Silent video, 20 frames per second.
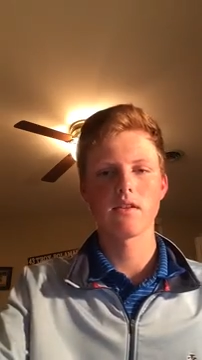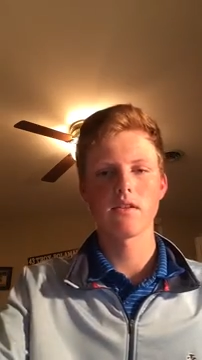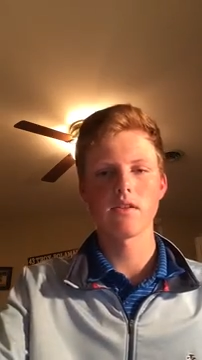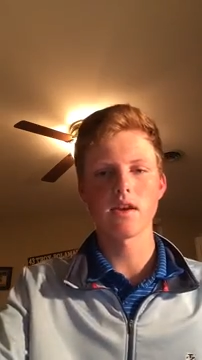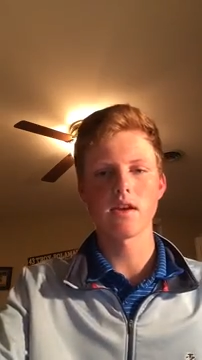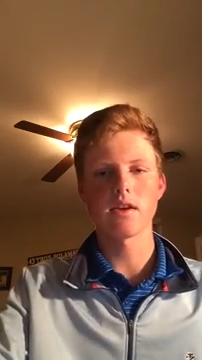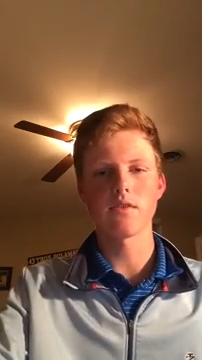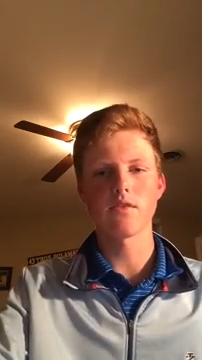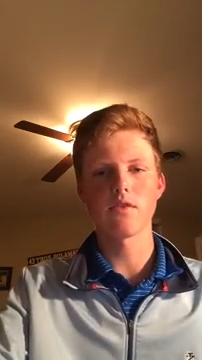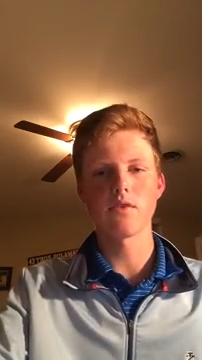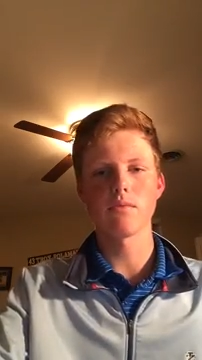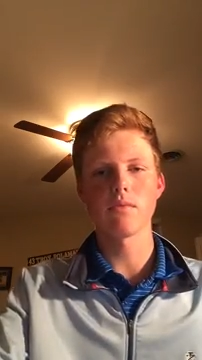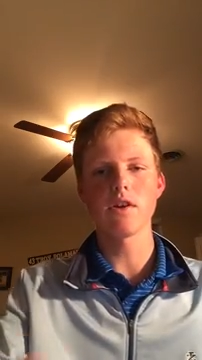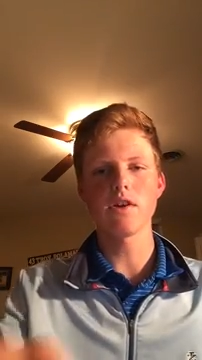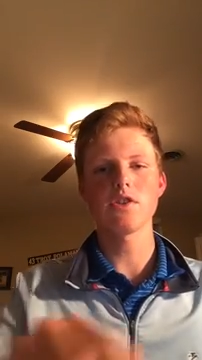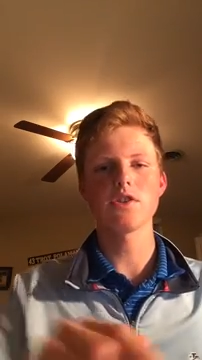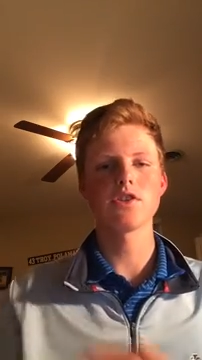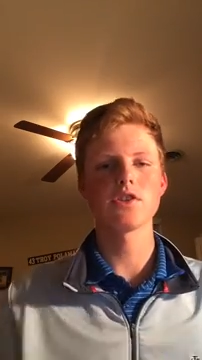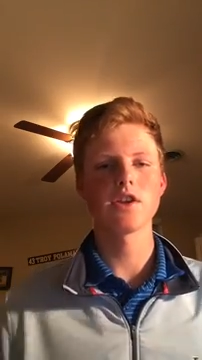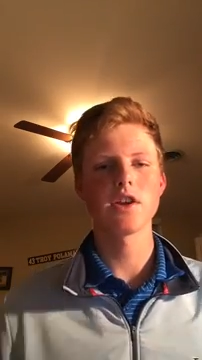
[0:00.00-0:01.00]
Thank you very
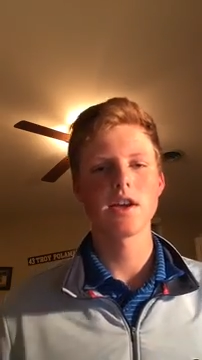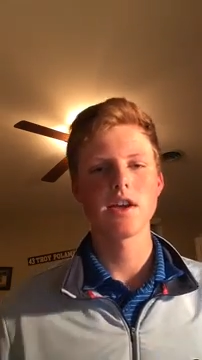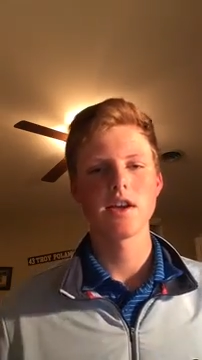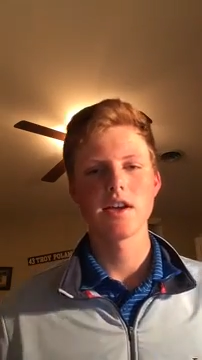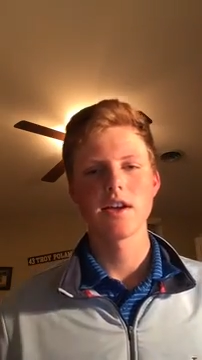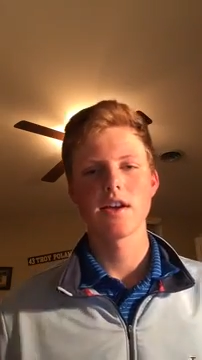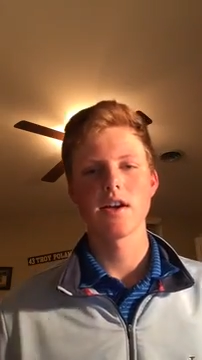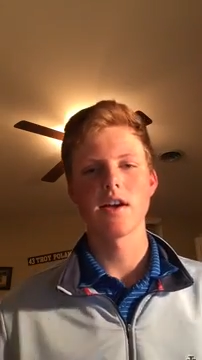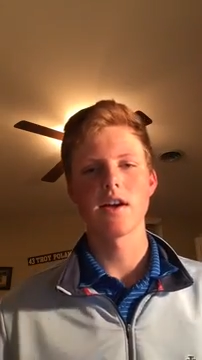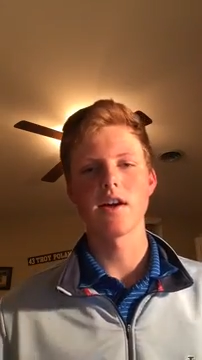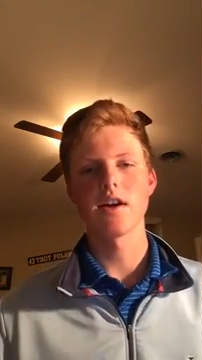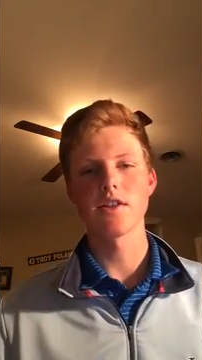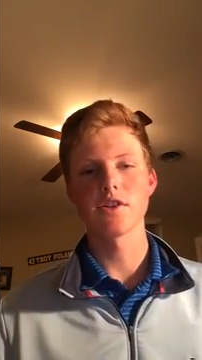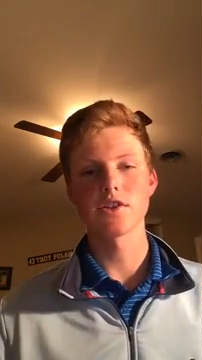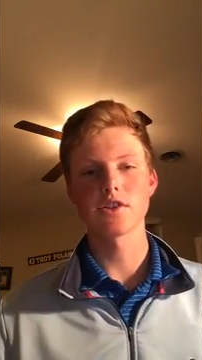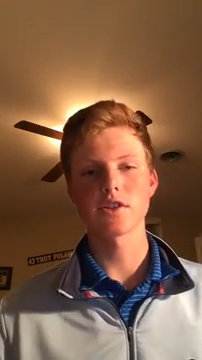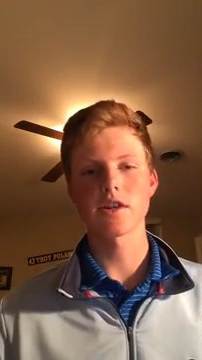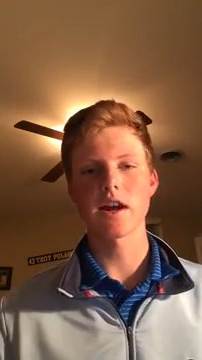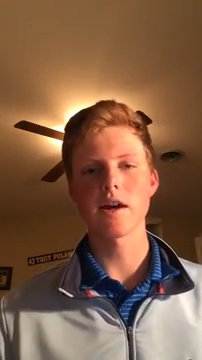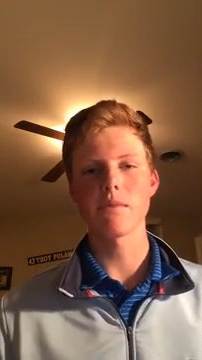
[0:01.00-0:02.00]
much. This
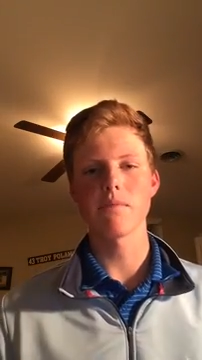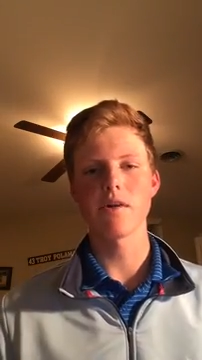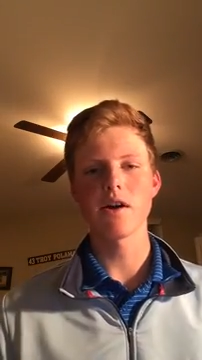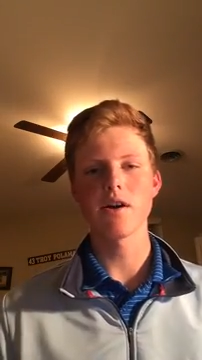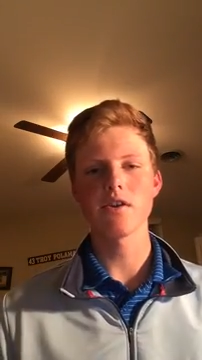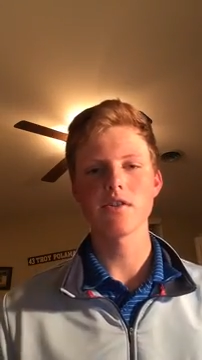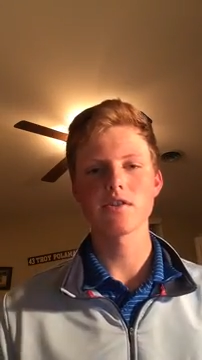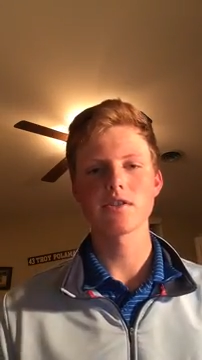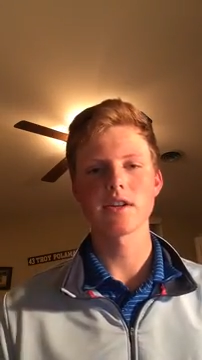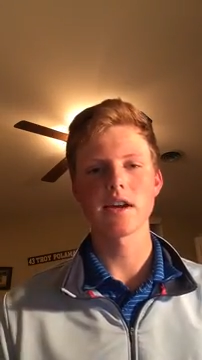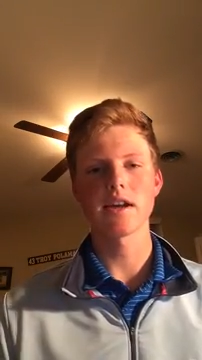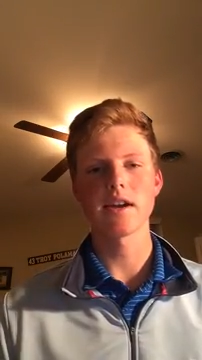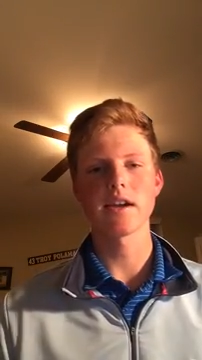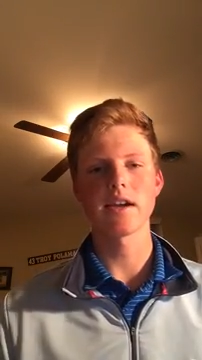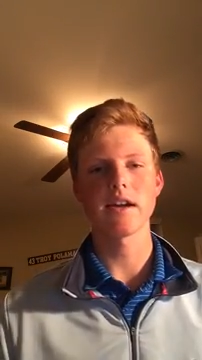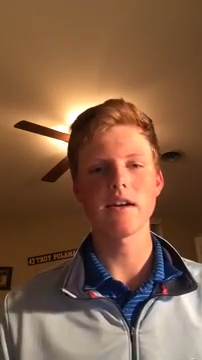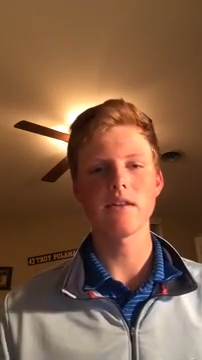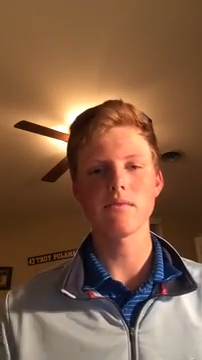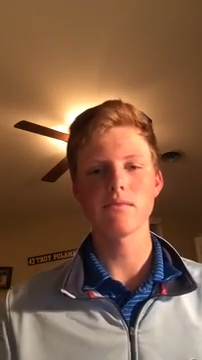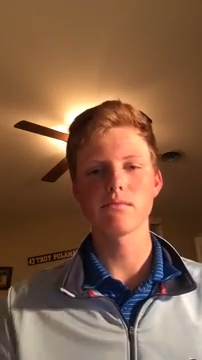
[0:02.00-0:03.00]
is Kyle Potter
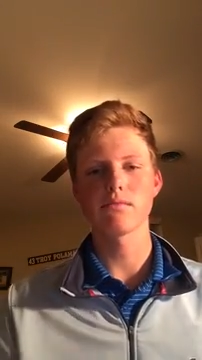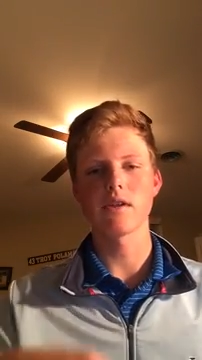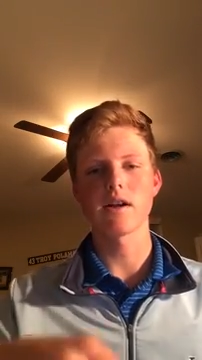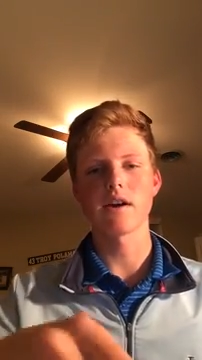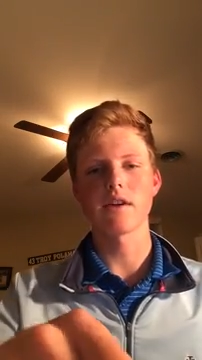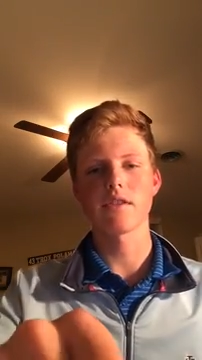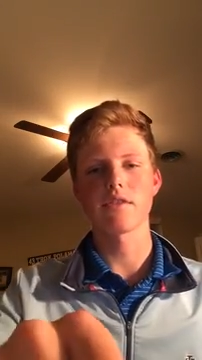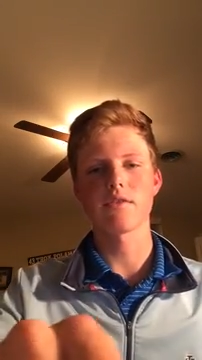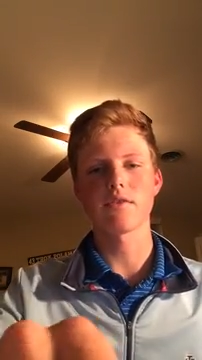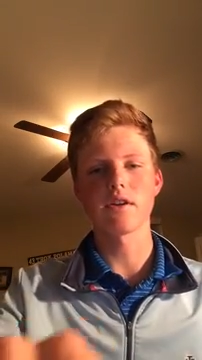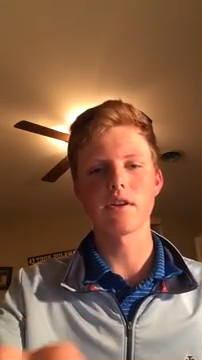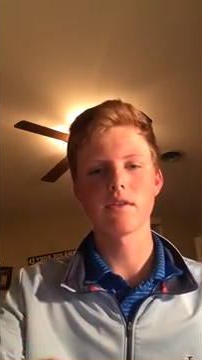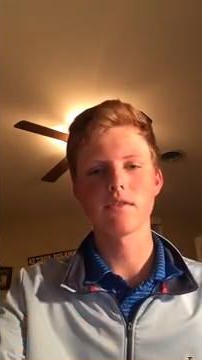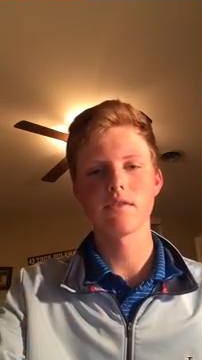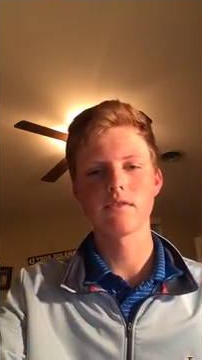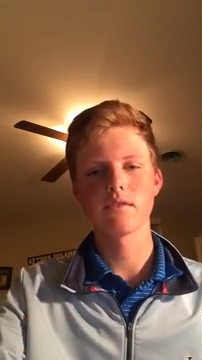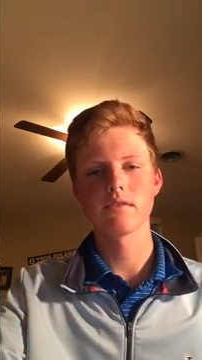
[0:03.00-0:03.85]
signing out, Block 3.